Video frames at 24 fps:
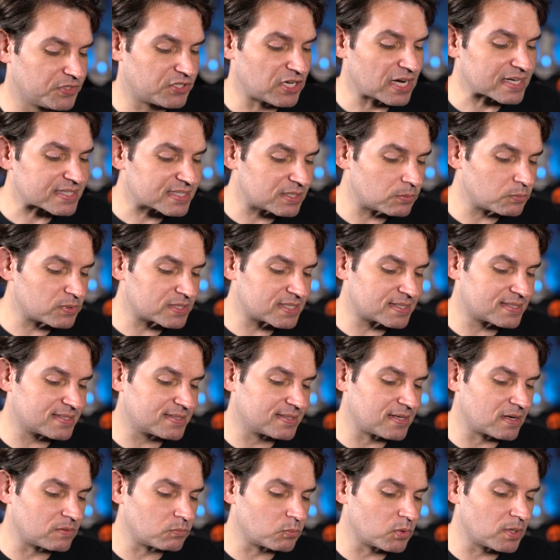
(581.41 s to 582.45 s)
She actually was a
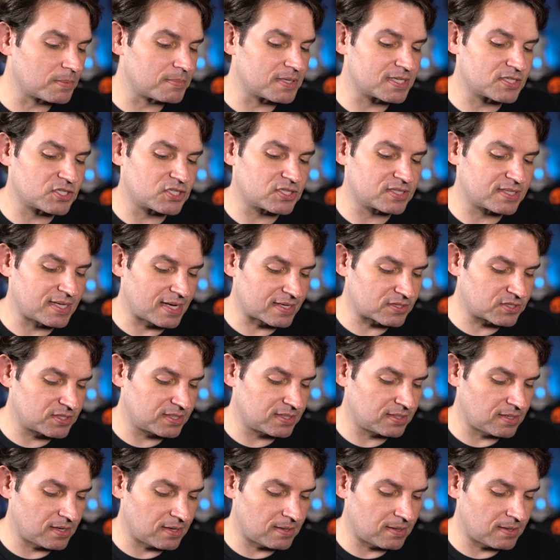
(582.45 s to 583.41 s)
stunt woman. She's actually,